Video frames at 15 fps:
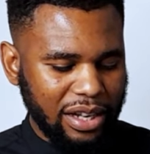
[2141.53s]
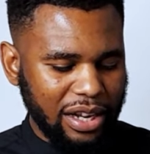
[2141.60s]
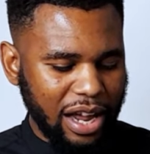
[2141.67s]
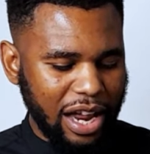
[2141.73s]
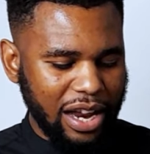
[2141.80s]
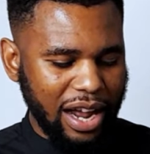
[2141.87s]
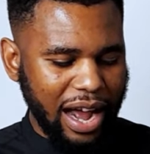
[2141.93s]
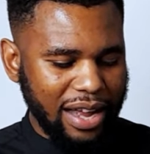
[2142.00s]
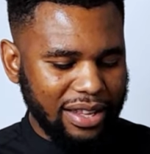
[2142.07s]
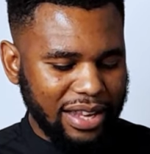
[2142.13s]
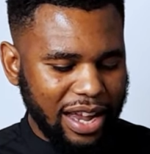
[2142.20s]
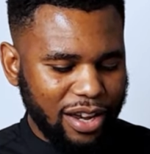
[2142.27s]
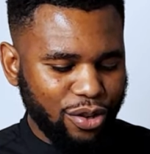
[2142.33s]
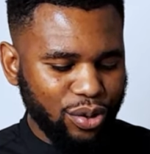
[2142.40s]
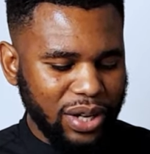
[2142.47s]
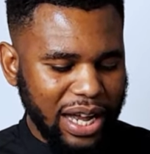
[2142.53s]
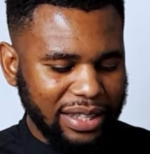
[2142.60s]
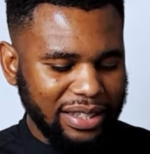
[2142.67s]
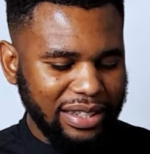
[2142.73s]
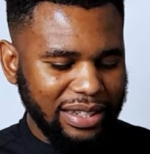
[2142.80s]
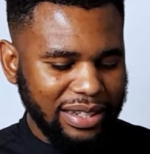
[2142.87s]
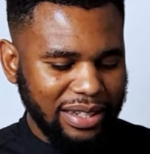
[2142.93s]
uh, I tell you
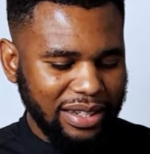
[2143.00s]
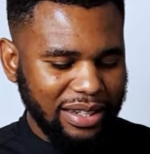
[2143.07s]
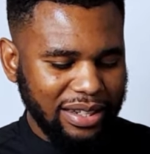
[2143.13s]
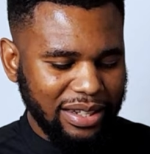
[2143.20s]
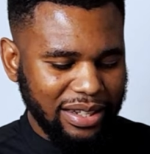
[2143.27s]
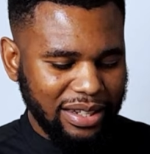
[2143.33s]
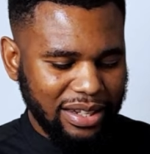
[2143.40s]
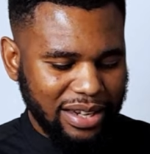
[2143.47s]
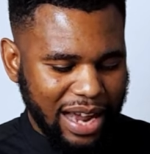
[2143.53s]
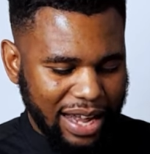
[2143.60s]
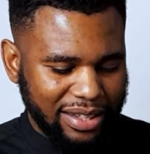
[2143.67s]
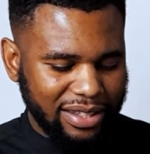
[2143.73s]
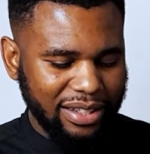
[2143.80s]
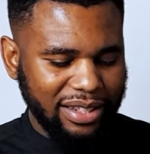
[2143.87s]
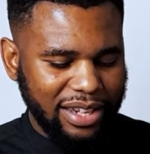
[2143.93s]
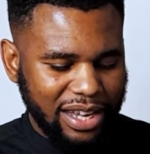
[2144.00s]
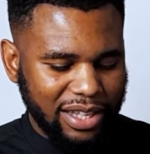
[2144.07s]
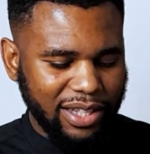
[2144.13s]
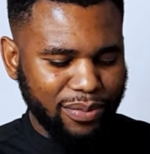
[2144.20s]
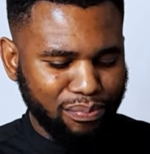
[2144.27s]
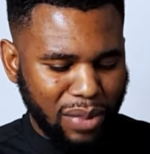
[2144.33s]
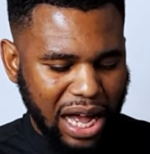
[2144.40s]
that, that
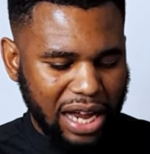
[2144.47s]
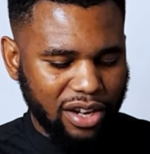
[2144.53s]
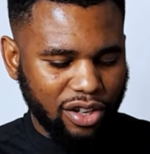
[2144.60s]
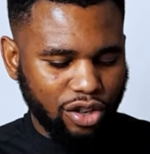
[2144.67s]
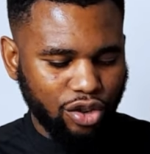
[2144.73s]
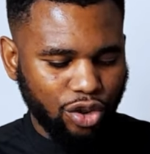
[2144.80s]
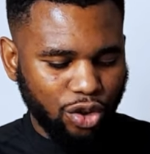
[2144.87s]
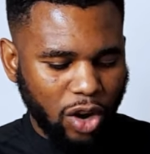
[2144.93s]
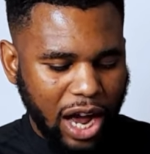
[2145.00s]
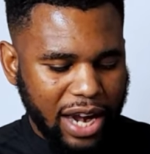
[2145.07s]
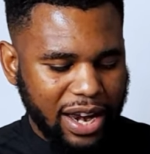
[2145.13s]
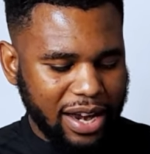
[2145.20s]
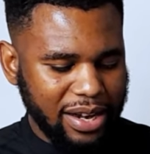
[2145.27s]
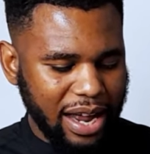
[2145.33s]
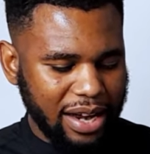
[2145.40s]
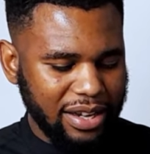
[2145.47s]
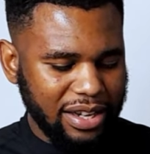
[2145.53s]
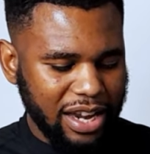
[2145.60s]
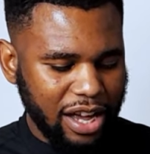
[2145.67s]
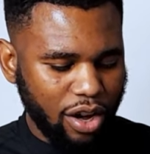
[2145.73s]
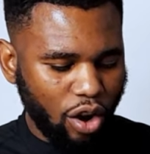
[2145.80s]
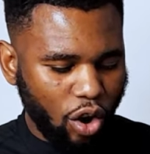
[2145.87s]
this man, rather than
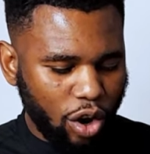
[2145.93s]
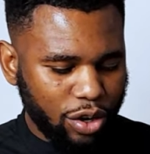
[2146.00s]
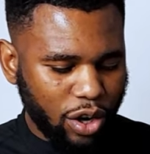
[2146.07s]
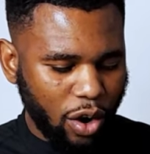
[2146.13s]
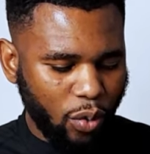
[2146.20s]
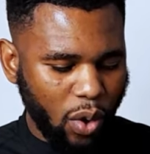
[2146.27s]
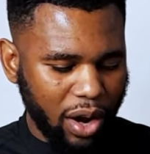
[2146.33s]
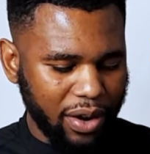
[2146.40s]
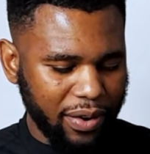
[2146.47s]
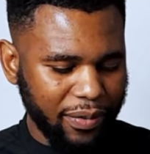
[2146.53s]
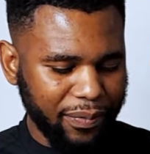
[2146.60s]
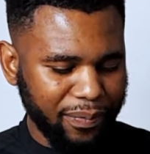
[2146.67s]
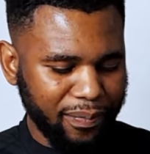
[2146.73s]
the other one,